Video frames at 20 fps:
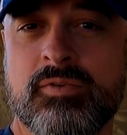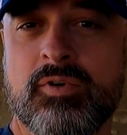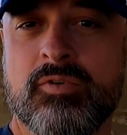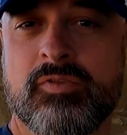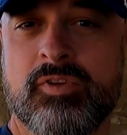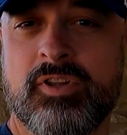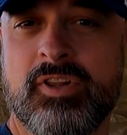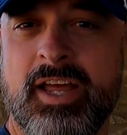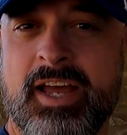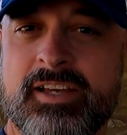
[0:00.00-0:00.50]

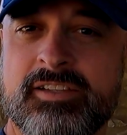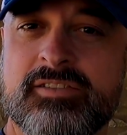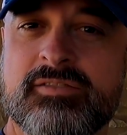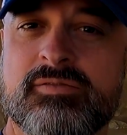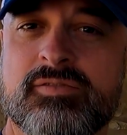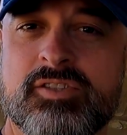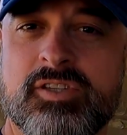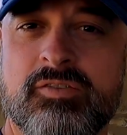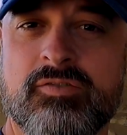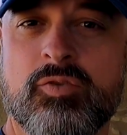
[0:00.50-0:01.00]
over the
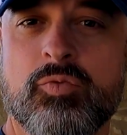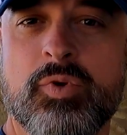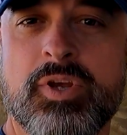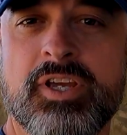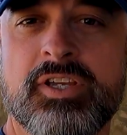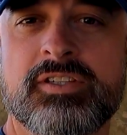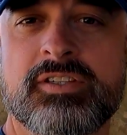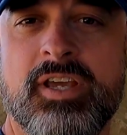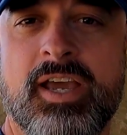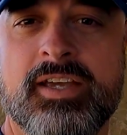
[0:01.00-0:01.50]
last several
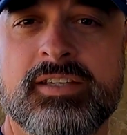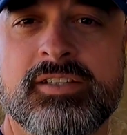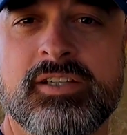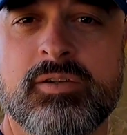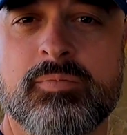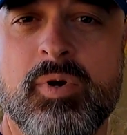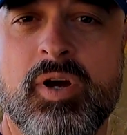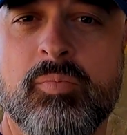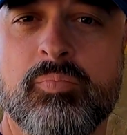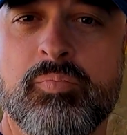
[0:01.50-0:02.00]
weeks
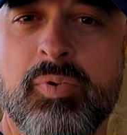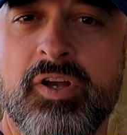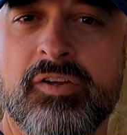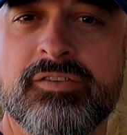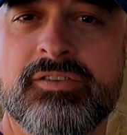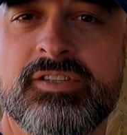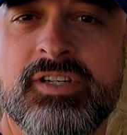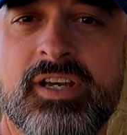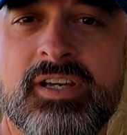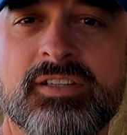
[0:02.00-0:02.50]
asking about
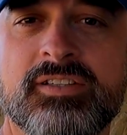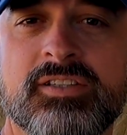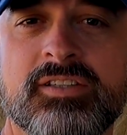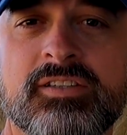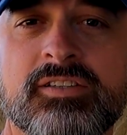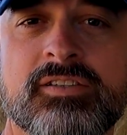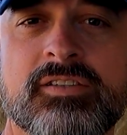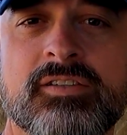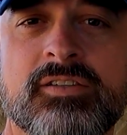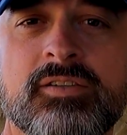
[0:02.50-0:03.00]
Belton,
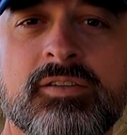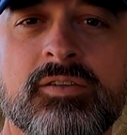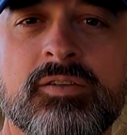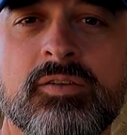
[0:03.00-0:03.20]
Texas.